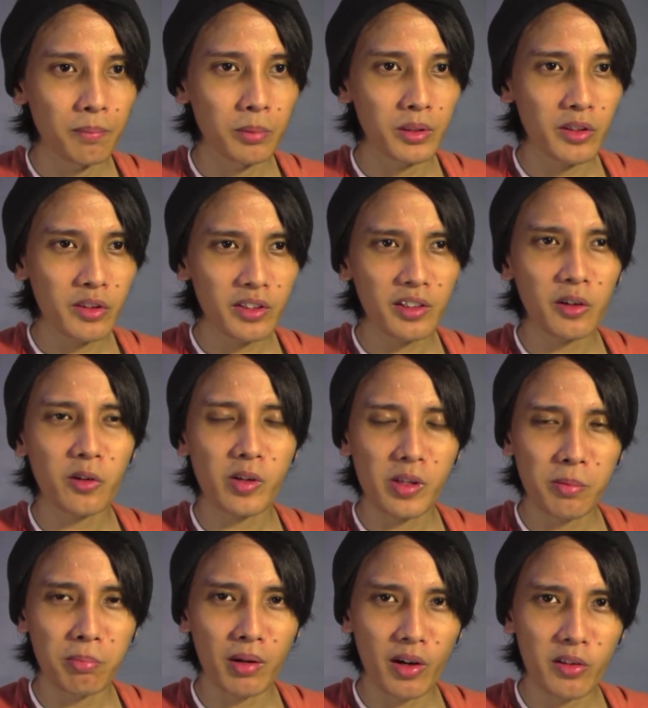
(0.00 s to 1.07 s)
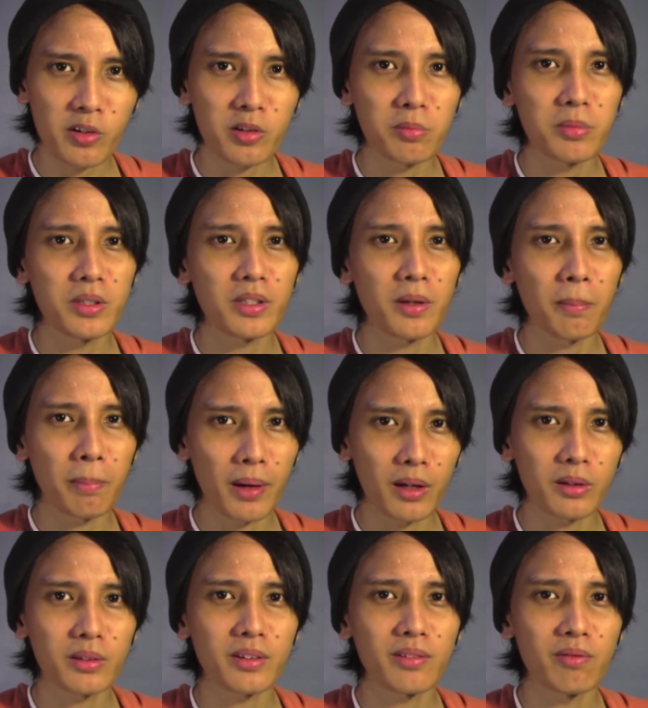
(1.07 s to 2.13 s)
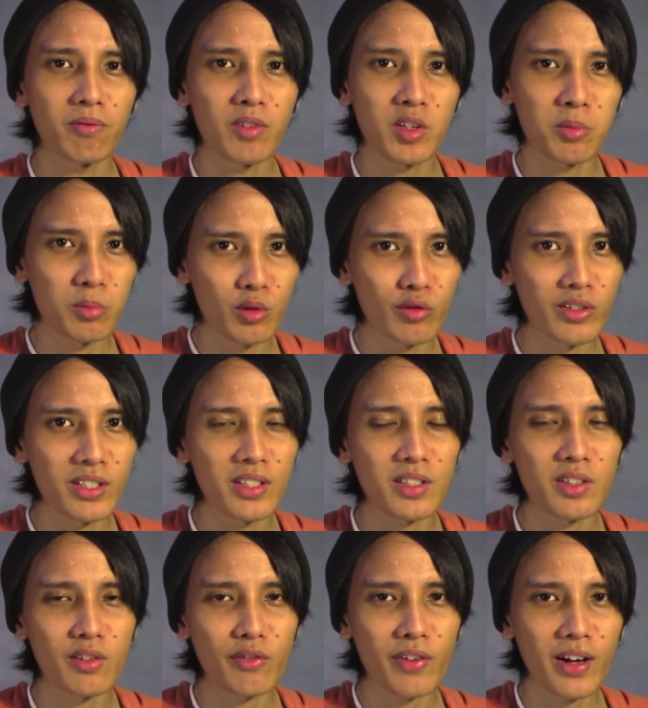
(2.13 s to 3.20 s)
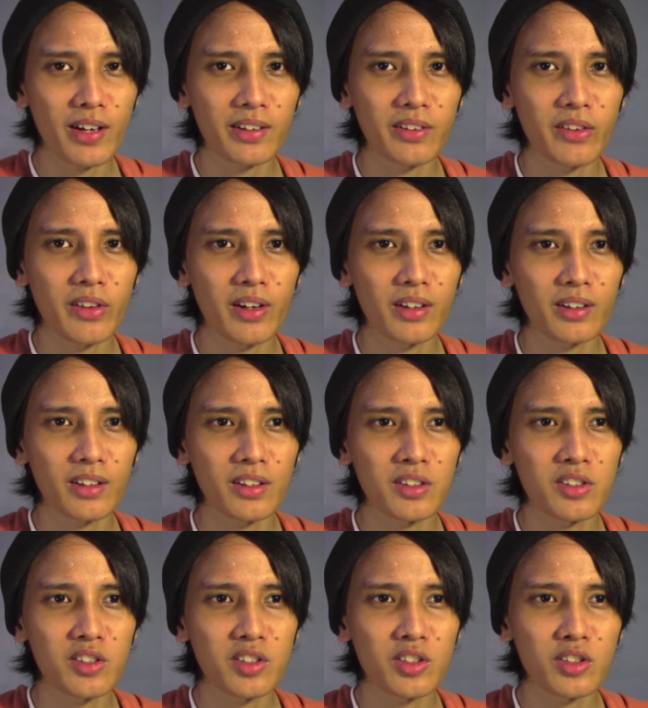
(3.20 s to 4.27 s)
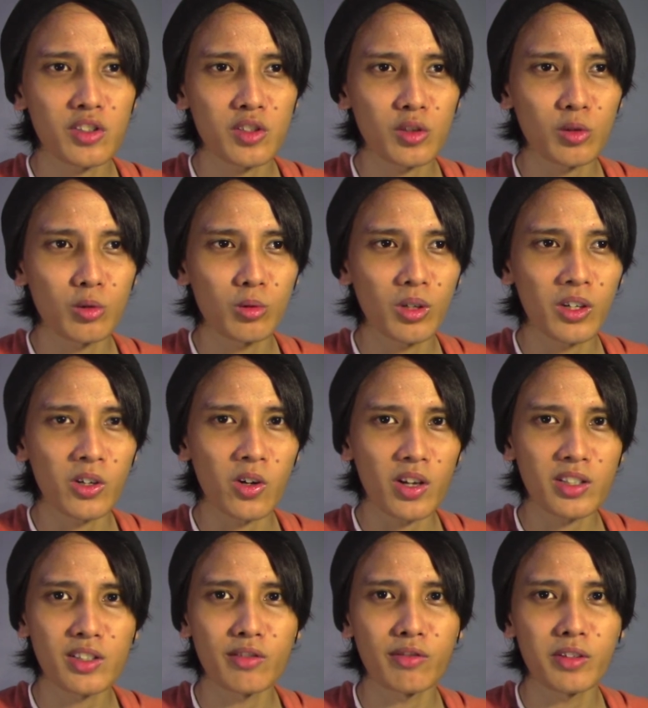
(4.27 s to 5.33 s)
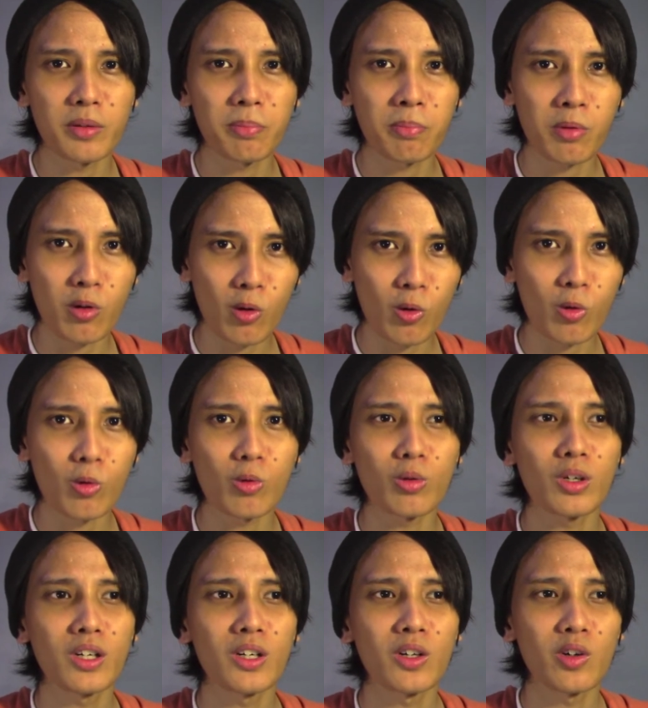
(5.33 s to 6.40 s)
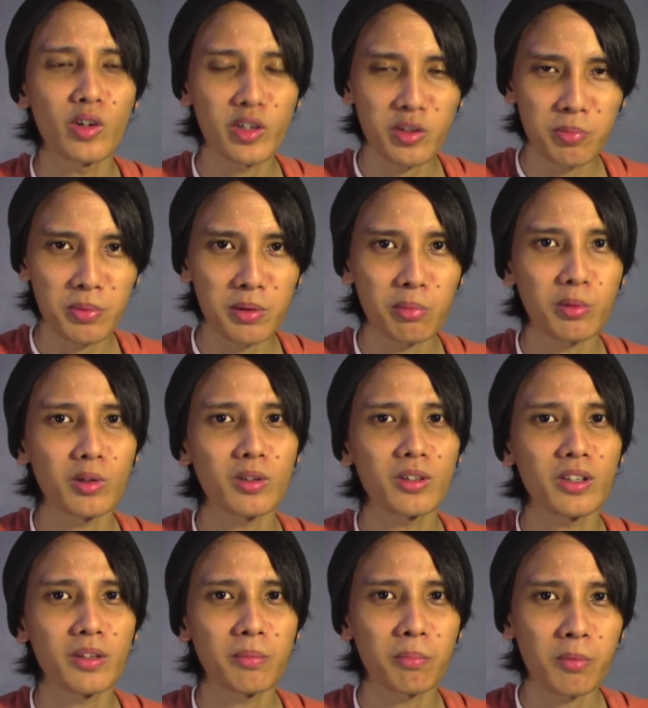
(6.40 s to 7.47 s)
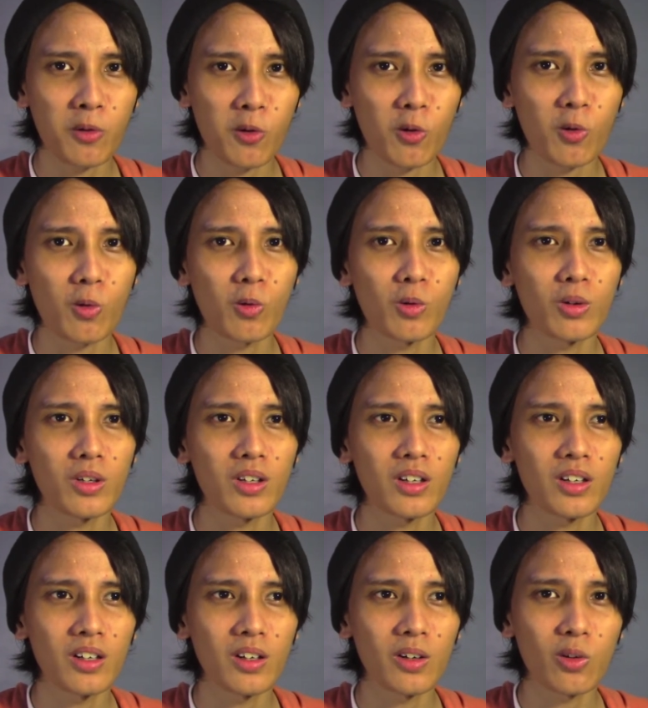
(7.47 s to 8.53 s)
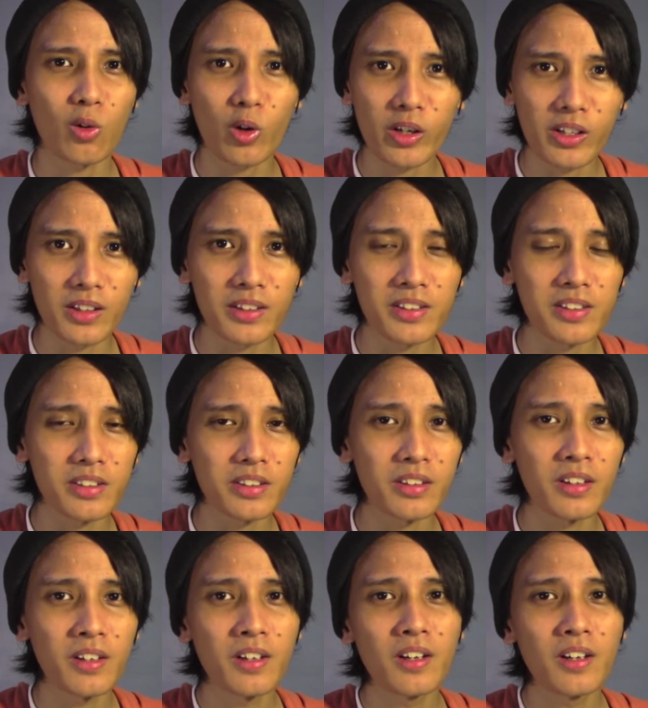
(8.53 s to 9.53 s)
But the thing that really bothered me about this movie is the fact that it's just so aggressively pro-rich people and pro-royalty.